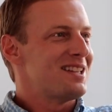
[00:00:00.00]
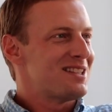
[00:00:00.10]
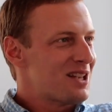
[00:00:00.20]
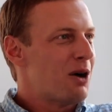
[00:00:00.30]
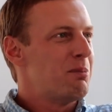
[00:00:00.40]

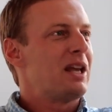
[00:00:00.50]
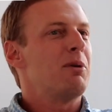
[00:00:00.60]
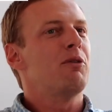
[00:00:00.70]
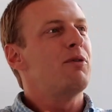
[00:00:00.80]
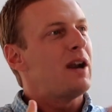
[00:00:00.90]
And so being
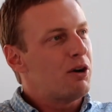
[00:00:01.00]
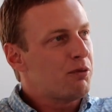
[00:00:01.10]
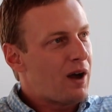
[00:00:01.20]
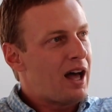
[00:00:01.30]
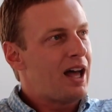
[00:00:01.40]
able to
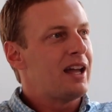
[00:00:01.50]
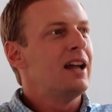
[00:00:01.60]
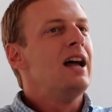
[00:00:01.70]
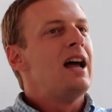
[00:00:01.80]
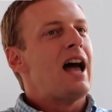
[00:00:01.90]
verify,
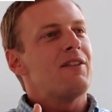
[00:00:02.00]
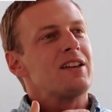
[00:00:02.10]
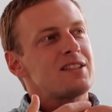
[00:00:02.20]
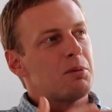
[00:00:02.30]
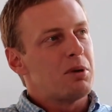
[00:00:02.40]

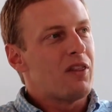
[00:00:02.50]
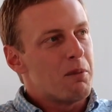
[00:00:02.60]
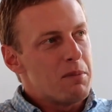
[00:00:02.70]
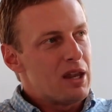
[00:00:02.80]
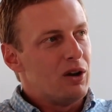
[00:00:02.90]
having somebody in
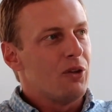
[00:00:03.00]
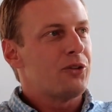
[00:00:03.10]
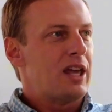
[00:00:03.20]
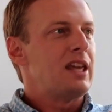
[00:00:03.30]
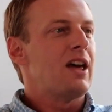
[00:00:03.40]
the middle
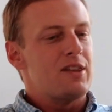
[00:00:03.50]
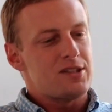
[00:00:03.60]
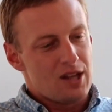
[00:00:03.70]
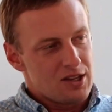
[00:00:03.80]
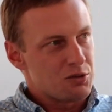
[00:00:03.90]
say, yeah,
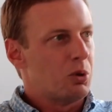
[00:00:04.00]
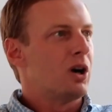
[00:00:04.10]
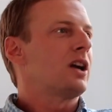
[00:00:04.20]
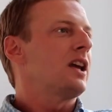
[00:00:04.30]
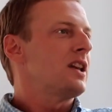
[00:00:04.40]
this does
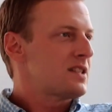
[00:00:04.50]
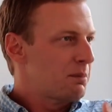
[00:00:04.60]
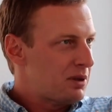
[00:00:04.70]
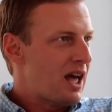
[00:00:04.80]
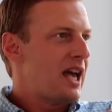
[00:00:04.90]
work, it is
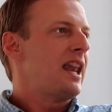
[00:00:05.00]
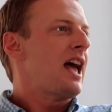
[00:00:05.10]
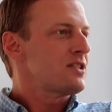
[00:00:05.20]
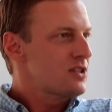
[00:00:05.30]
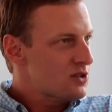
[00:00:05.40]
compliant, it
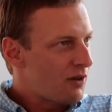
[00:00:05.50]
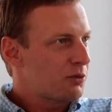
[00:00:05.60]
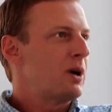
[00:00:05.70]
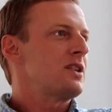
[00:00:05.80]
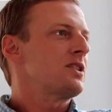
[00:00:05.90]
has the
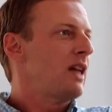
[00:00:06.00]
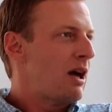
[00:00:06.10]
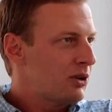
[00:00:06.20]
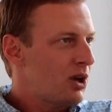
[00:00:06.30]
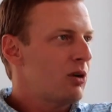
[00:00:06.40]
software, it's
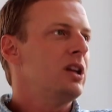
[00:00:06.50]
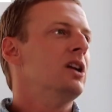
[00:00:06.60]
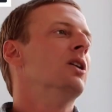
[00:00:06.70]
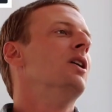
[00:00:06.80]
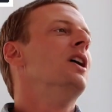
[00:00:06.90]
allowed to go to
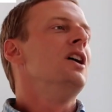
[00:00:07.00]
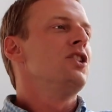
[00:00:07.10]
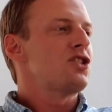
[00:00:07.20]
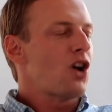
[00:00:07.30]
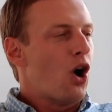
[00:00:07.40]
you,
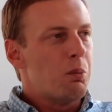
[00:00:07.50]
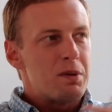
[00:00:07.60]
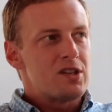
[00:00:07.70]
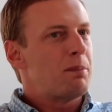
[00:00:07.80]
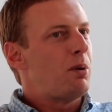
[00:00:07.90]
just
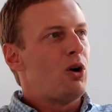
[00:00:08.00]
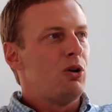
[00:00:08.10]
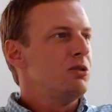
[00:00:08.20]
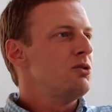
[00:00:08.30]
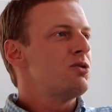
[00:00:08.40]
opens up a
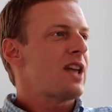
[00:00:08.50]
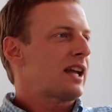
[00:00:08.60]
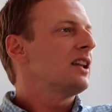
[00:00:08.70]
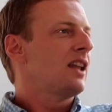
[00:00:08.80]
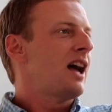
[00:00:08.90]
whole new
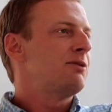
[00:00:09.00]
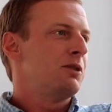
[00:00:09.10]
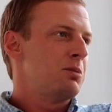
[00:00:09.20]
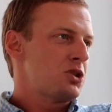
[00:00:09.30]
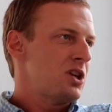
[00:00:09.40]
second life
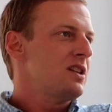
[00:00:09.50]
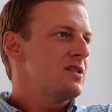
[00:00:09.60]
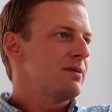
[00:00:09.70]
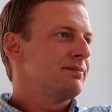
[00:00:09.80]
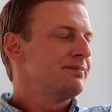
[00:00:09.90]
of
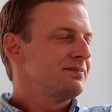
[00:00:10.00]
machines.